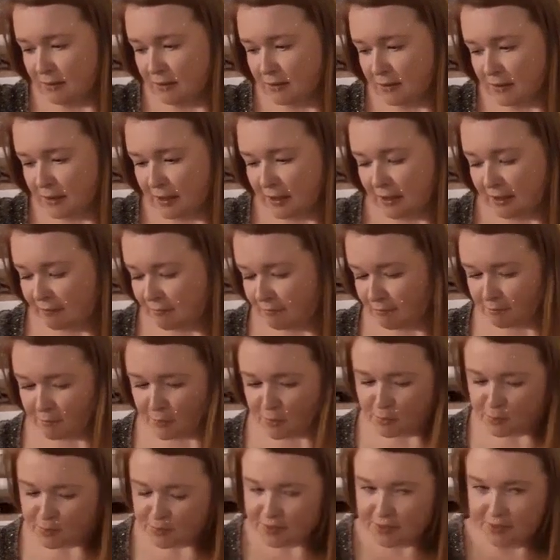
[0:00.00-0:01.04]
I have
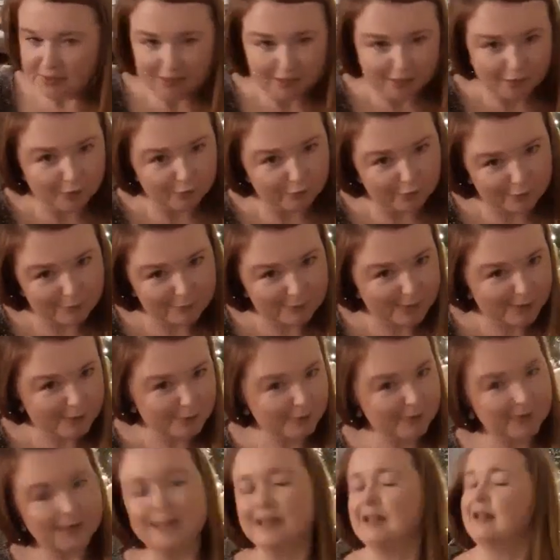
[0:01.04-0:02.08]
mostly covered my
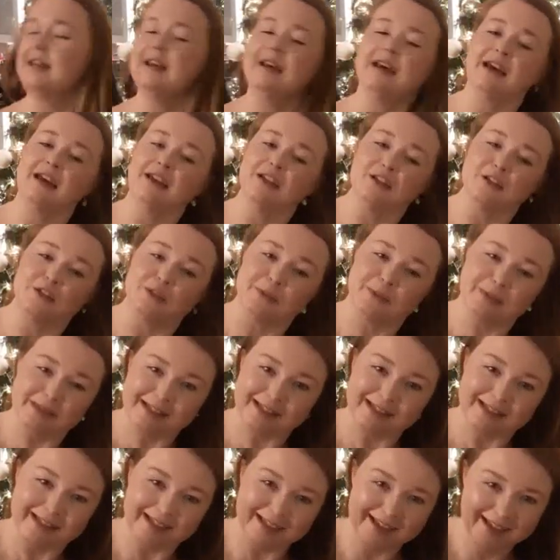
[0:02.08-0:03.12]
tree, as you will
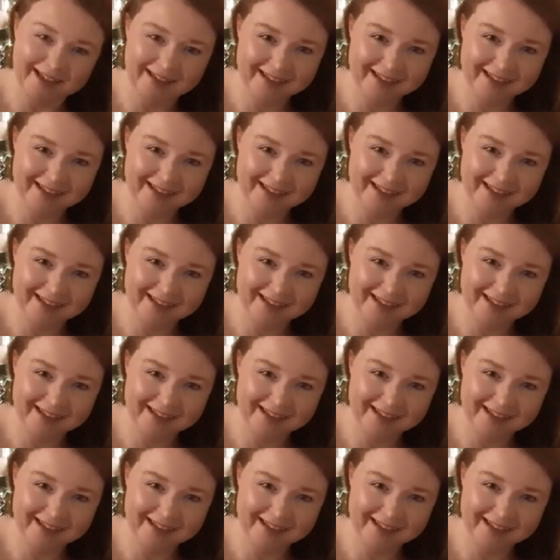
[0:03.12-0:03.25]
see,